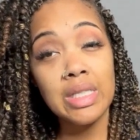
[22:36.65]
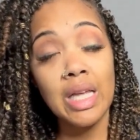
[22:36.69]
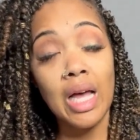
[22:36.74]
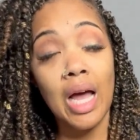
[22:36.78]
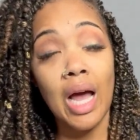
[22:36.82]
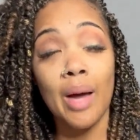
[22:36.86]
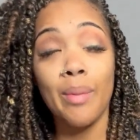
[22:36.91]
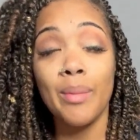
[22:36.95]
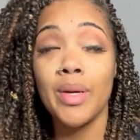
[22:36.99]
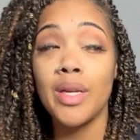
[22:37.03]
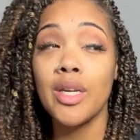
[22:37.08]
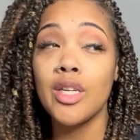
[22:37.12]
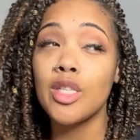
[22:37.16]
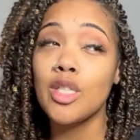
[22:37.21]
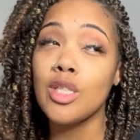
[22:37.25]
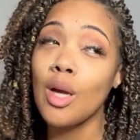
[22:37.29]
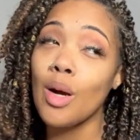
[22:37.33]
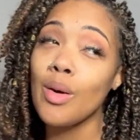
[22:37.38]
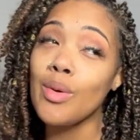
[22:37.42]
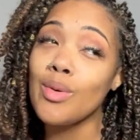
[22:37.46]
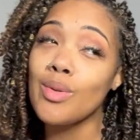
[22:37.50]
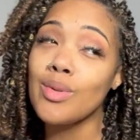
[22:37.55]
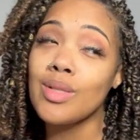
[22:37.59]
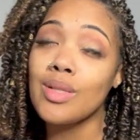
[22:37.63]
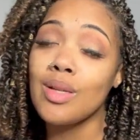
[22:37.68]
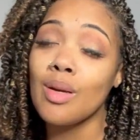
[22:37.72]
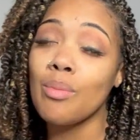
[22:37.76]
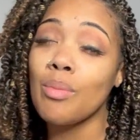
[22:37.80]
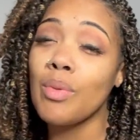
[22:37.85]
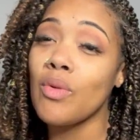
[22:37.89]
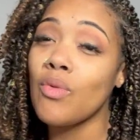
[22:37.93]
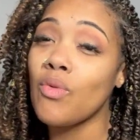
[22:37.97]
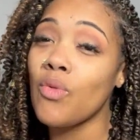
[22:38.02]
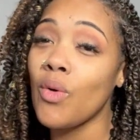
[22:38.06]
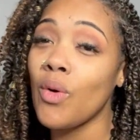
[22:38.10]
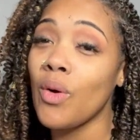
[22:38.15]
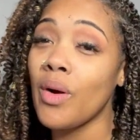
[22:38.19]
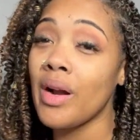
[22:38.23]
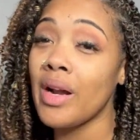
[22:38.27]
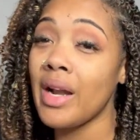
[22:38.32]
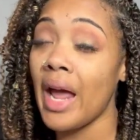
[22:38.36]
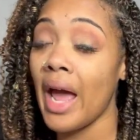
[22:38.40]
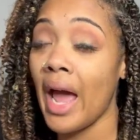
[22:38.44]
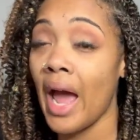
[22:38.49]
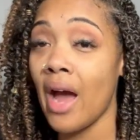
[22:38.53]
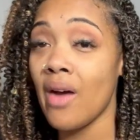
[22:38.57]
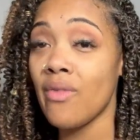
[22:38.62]
I'm going to show you some before and
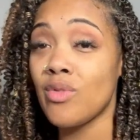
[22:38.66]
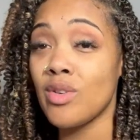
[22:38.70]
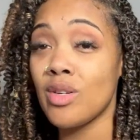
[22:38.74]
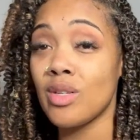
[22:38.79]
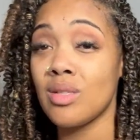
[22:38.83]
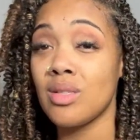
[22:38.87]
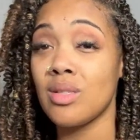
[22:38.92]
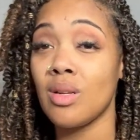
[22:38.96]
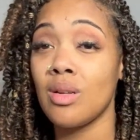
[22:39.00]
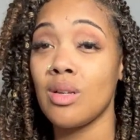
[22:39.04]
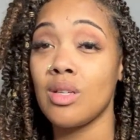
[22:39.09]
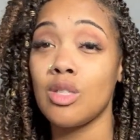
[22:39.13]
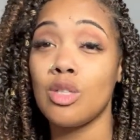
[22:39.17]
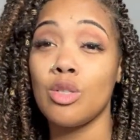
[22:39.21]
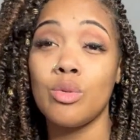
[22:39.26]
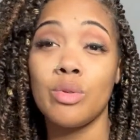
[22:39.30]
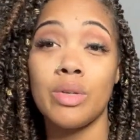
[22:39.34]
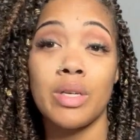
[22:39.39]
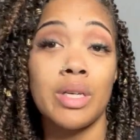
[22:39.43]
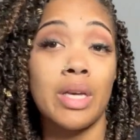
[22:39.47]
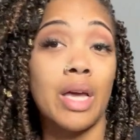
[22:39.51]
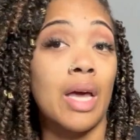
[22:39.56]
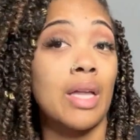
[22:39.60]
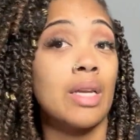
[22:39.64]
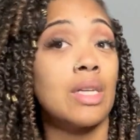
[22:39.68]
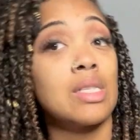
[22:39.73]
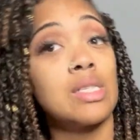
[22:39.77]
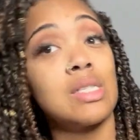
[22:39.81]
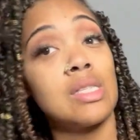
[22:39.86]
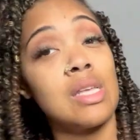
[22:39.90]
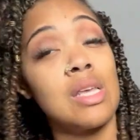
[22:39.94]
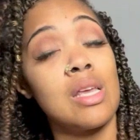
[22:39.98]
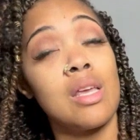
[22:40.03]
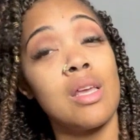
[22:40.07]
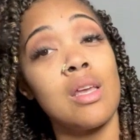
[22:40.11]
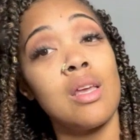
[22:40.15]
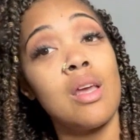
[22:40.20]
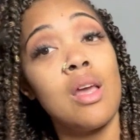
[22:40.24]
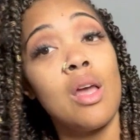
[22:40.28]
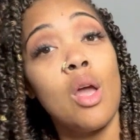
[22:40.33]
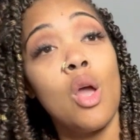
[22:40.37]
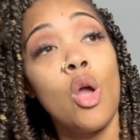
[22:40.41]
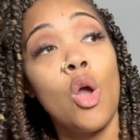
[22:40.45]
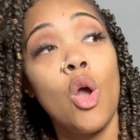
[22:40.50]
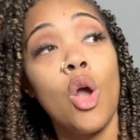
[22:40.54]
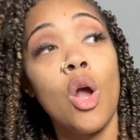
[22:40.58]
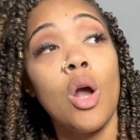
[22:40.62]
after so that you can kind of see
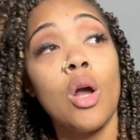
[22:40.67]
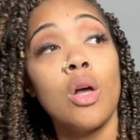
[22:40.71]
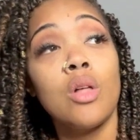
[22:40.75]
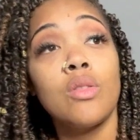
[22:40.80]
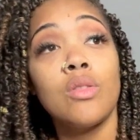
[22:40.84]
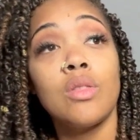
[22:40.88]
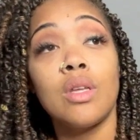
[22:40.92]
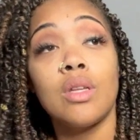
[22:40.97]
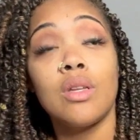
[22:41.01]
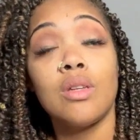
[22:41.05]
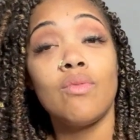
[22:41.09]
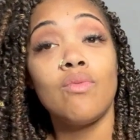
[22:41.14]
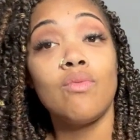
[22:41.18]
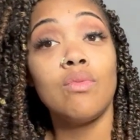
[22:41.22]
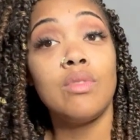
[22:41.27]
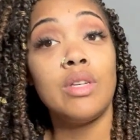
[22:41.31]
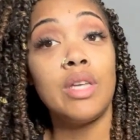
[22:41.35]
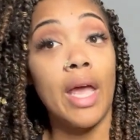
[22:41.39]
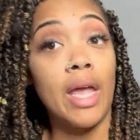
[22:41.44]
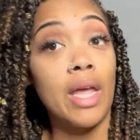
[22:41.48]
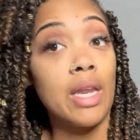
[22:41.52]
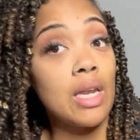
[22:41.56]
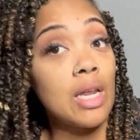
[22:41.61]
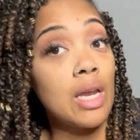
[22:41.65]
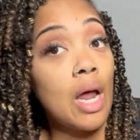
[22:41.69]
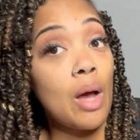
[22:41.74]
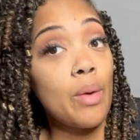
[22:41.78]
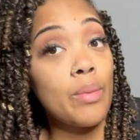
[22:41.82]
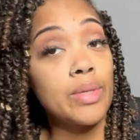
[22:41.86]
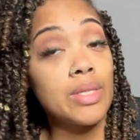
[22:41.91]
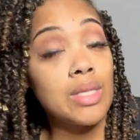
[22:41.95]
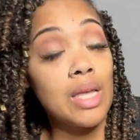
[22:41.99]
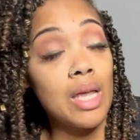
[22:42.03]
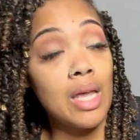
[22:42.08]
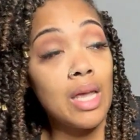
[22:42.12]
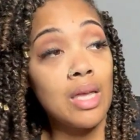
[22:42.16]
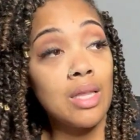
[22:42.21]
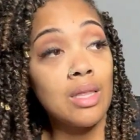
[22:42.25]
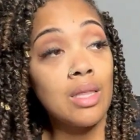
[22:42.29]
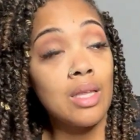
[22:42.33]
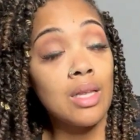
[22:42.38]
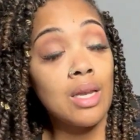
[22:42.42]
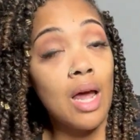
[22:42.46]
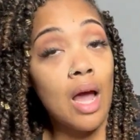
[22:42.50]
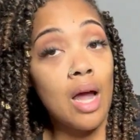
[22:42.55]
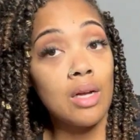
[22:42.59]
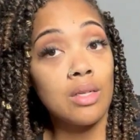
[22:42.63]
the day that I was in the
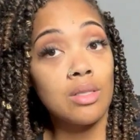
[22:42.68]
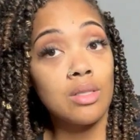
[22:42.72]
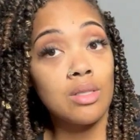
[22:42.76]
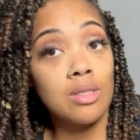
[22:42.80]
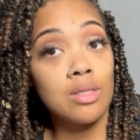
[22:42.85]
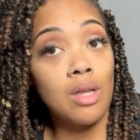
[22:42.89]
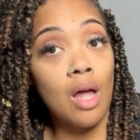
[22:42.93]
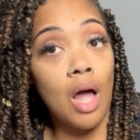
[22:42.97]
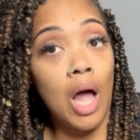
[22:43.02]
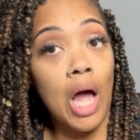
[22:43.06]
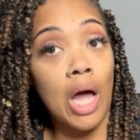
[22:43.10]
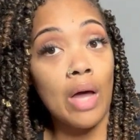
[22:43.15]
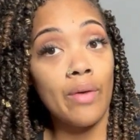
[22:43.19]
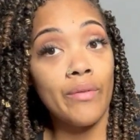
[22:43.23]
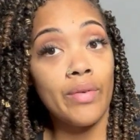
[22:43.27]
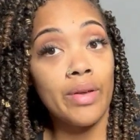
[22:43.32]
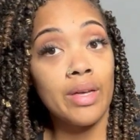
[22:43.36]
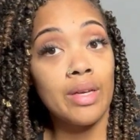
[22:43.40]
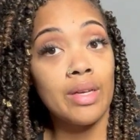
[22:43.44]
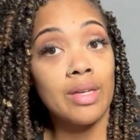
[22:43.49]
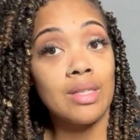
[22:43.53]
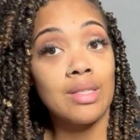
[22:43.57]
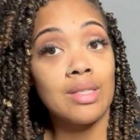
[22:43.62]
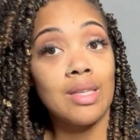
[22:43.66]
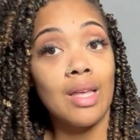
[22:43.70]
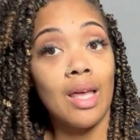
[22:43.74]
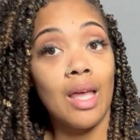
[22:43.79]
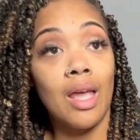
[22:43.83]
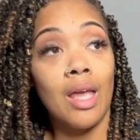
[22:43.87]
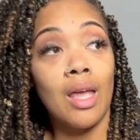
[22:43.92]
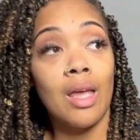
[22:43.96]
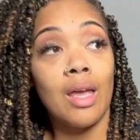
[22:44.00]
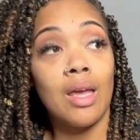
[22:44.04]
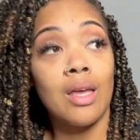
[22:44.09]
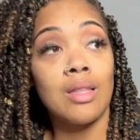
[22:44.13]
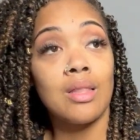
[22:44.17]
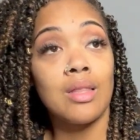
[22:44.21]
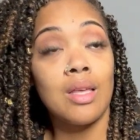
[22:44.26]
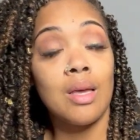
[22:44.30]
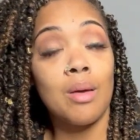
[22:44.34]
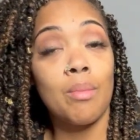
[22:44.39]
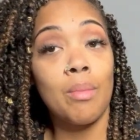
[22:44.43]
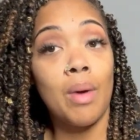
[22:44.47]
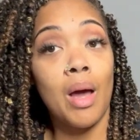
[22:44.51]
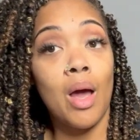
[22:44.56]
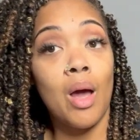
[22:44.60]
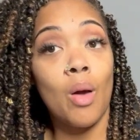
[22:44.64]
doctor's office and
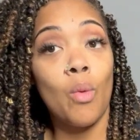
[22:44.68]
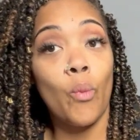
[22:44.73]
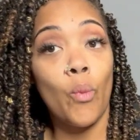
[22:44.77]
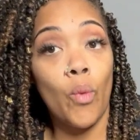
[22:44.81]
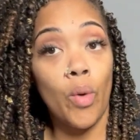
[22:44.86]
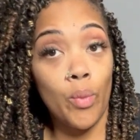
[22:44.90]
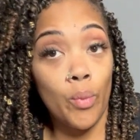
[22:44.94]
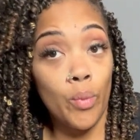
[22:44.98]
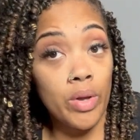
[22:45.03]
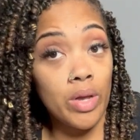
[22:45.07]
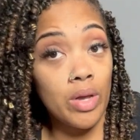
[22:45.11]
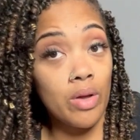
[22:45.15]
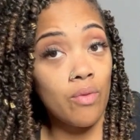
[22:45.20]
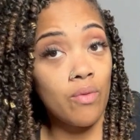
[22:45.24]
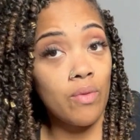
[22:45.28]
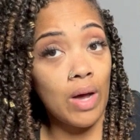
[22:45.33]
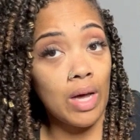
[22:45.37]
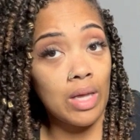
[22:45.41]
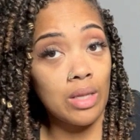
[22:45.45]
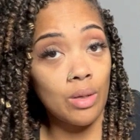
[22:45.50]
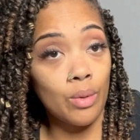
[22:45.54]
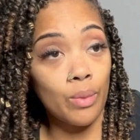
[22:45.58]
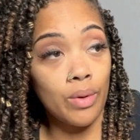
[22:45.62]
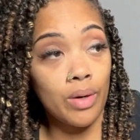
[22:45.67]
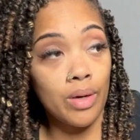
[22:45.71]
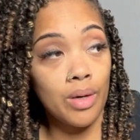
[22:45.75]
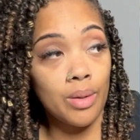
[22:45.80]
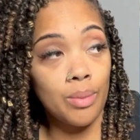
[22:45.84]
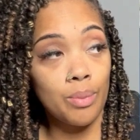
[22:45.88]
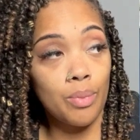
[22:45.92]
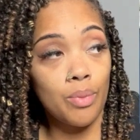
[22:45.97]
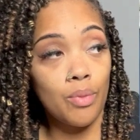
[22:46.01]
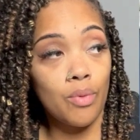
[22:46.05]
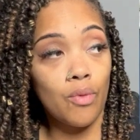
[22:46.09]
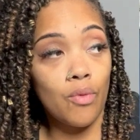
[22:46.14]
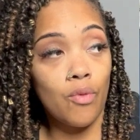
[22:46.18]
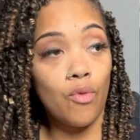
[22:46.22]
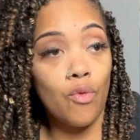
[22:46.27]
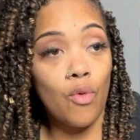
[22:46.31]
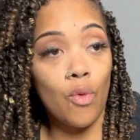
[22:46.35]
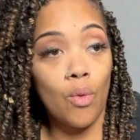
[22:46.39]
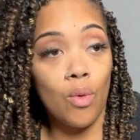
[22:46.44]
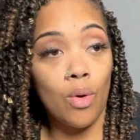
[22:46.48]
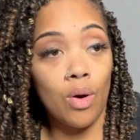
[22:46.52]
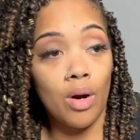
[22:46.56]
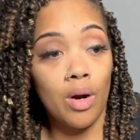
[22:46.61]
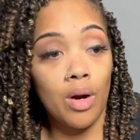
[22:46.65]
then my one week follow up
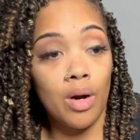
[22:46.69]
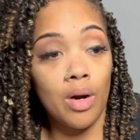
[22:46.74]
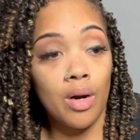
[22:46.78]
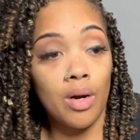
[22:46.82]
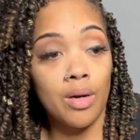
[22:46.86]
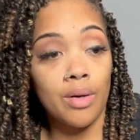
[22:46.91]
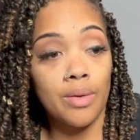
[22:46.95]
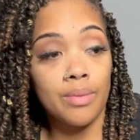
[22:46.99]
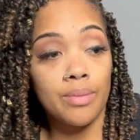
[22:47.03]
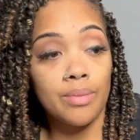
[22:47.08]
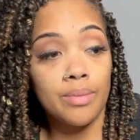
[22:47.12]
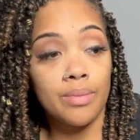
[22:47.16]
for